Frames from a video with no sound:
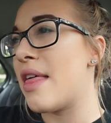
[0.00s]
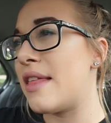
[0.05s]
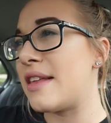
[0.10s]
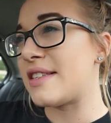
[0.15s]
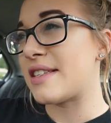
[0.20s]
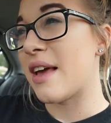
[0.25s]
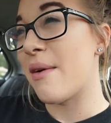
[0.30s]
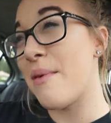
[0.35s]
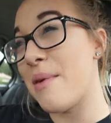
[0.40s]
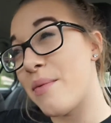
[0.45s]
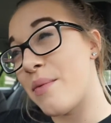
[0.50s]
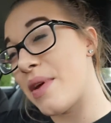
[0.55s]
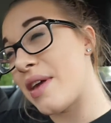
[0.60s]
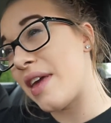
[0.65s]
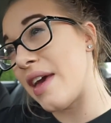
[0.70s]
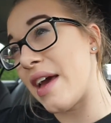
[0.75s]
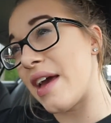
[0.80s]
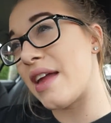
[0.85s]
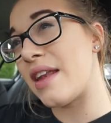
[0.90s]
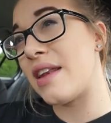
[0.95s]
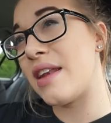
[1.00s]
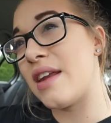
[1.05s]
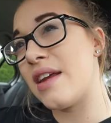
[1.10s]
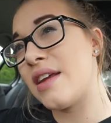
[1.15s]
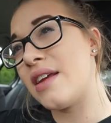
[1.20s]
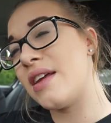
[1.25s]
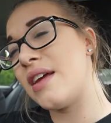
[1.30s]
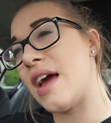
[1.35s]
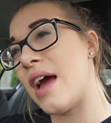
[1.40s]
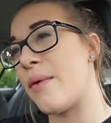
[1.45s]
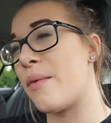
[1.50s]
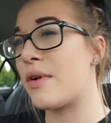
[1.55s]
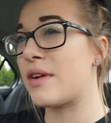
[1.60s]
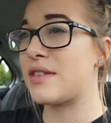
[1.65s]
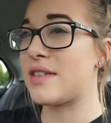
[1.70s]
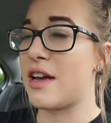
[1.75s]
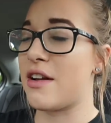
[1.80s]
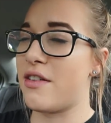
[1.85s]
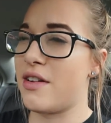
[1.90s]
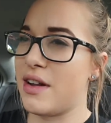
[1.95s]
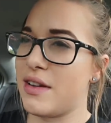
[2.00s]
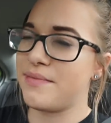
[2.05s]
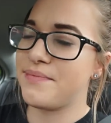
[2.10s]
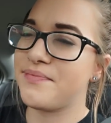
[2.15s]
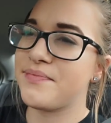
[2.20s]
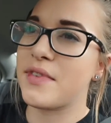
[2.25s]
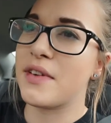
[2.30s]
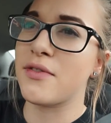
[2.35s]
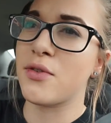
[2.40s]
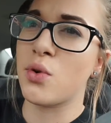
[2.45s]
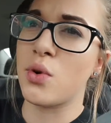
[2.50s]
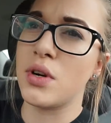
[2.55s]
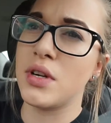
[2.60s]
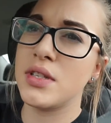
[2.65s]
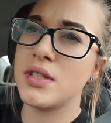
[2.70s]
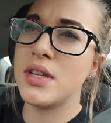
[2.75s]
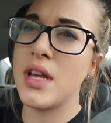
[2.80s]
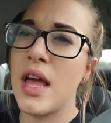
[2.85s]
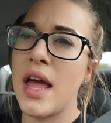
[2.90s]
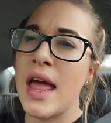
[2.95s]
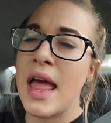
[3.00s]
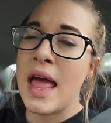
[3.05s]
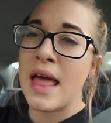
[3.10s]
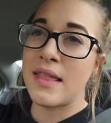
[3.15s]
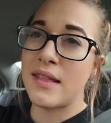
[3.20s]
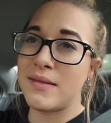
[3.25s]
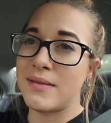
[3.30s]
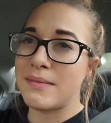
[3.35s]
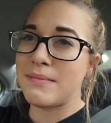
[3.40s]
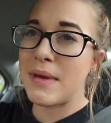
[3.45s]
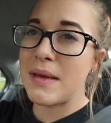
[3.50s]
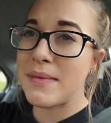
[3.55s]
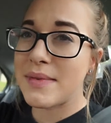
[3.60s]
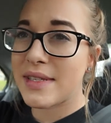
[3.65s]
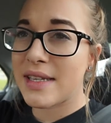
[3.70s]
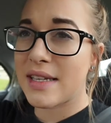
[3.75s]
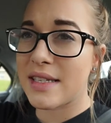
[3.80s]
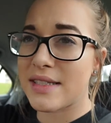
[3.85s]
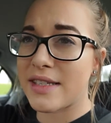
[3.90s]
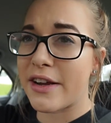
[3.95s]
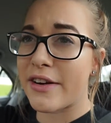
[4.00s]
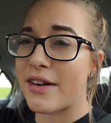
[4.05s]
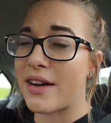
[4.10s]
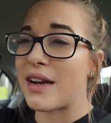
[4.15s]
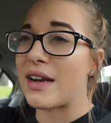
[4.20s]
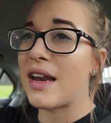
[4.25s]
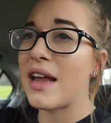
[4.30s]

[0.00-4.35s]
This coming weekend, I work Saturday, of course, and then I'm babysitting Saturday